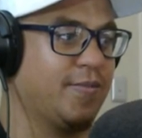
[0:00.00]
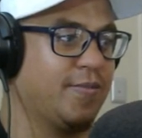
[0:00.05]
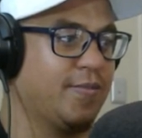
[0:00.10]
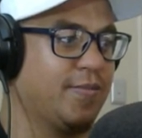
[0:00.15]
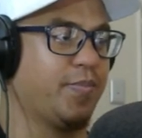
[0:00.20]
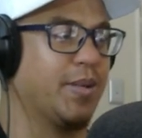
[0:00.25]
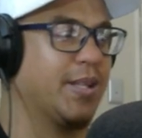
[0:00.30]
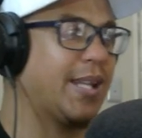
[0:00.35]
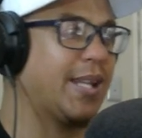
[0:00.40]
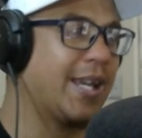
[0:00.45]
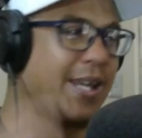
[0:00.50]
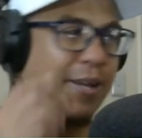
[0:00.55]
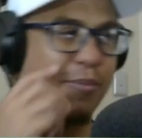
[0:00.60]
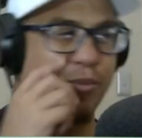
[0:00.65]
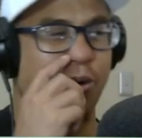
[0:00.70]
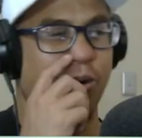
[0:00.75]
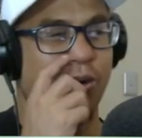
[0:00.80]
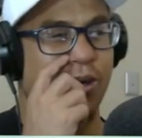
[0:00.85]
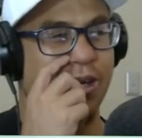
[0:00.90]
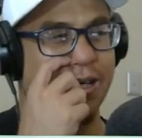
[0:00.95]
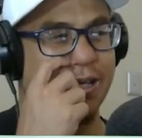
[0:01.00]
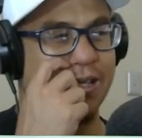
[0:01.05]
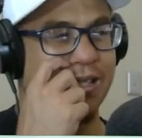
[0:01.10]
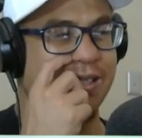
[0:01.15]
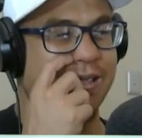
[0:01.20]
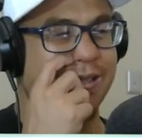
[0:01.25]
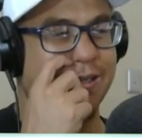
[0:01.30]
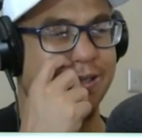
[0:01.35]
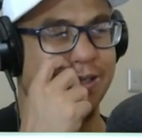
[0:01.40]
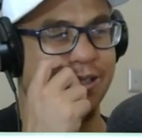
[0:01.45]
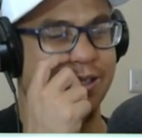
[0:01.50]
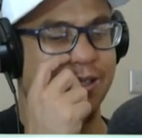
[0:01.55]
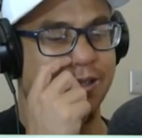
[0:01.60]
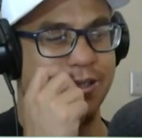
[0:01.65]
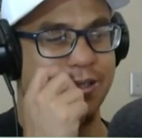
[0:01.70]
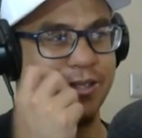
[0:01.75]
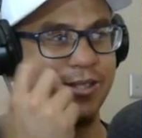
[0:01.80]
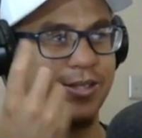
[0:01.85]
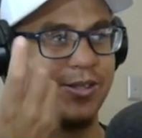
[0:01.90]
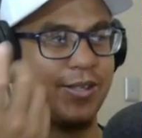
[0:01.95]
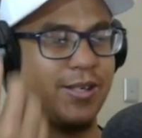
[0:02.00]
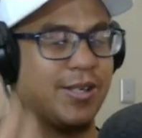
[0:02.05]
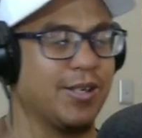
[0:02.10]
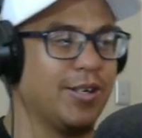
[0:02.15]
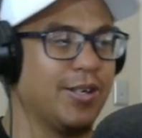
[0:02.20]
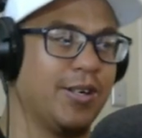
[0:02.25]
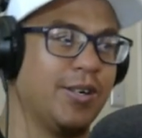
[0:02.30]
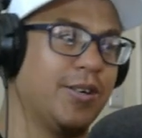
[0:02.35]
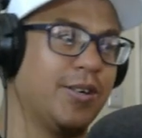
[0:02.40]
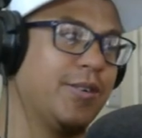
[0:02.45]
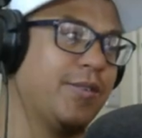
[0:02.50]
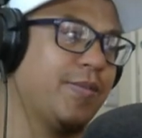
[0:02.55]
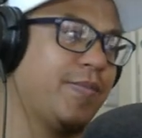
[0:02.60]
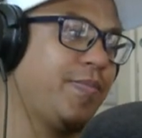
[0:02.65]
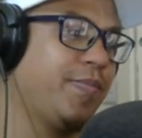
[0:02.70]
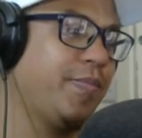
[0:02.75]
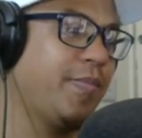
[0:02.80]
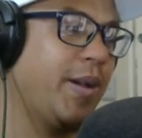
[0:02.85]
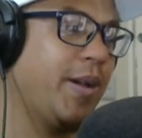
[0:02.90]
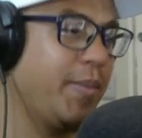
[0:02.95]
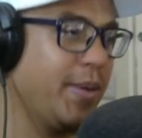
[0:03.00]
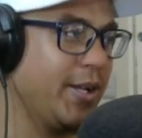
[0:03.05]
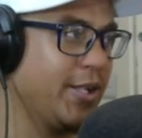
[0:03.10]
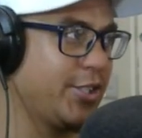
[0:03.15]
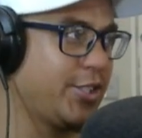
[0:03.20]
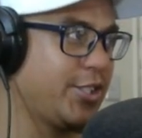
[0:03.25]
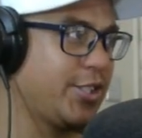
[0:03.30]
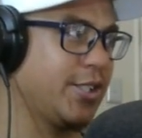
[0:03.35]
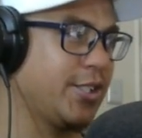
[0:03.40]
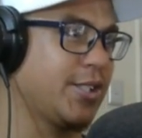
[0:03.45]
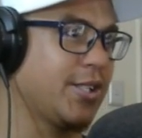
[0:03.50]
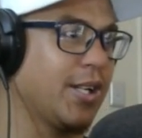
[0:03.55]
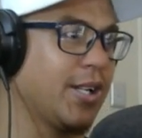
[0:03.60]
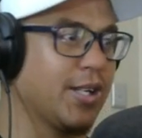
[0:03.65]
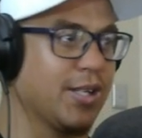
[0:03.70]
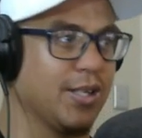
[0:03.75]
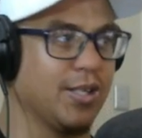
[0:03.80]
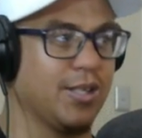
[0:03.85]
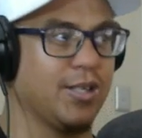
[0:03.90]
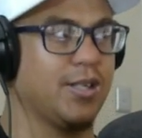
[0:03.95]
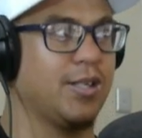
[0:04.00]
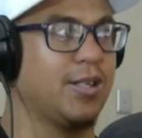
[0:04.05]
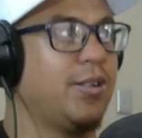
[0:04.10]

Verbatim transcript: But they keep calling her Sir, so I don't know. Maybe it's just like a